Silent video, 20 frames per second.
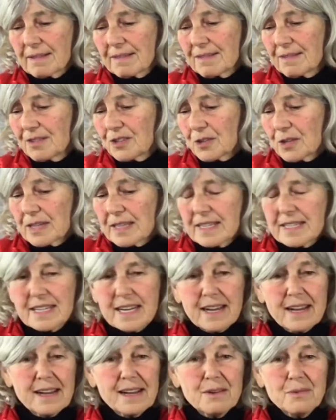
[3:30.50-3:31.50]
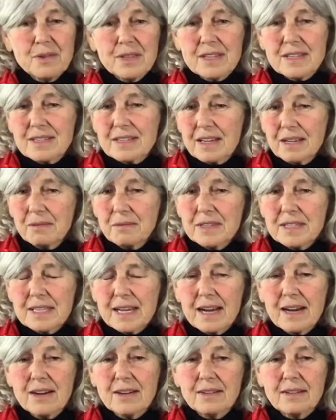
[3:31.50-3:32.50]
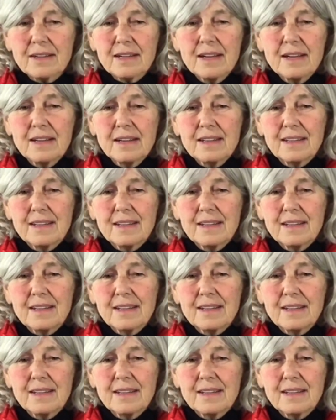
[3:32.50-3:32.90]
during the day when the sun was out.